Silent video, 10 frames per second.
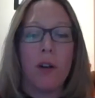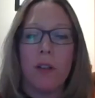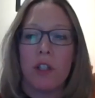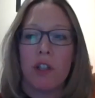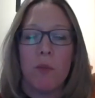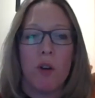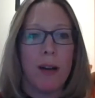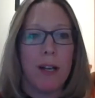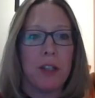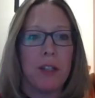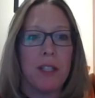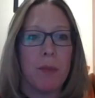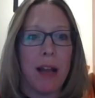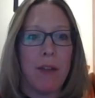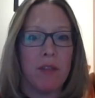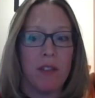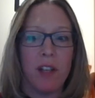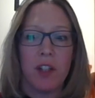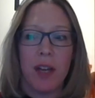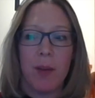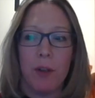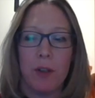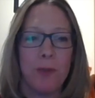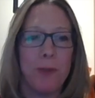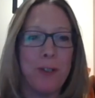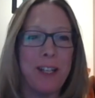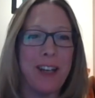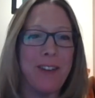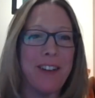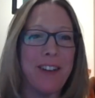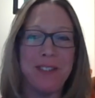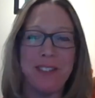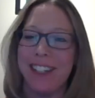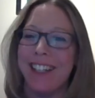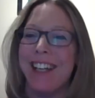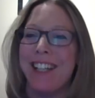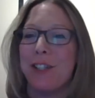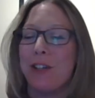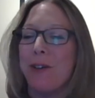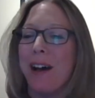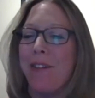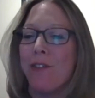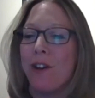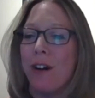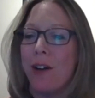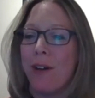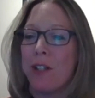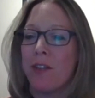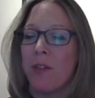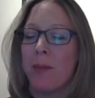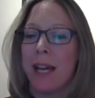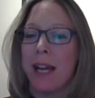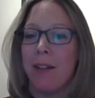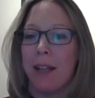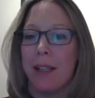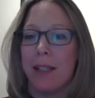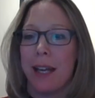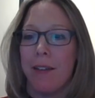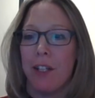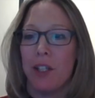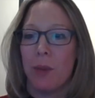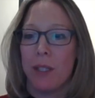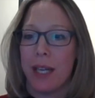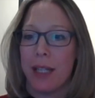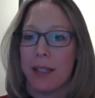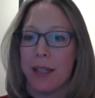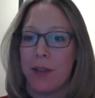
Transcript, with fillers: got two more questions and we'll have to finish there because we're already going over. So I've got a question from Zaria. Zaria, do you want to ask the